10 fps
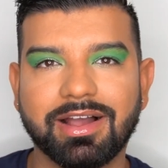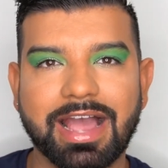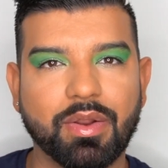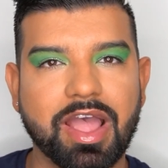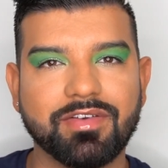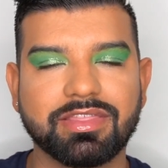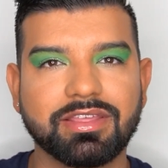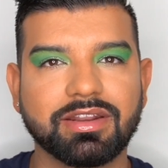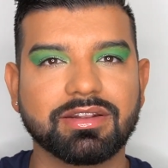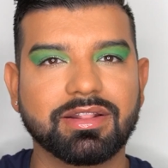I don't have
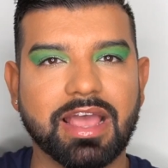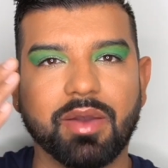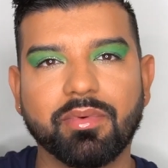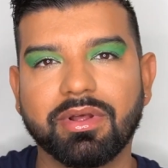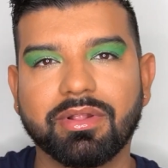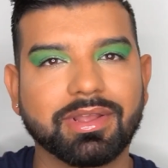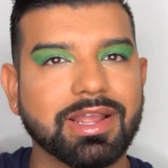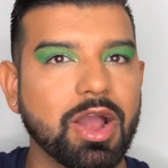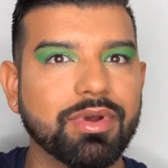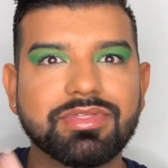anything that will
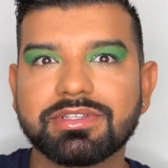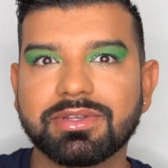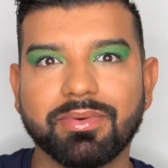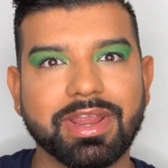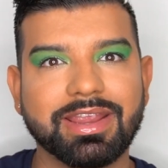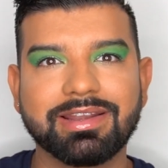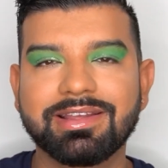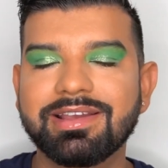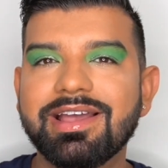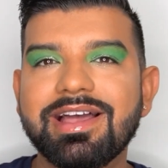go with this green.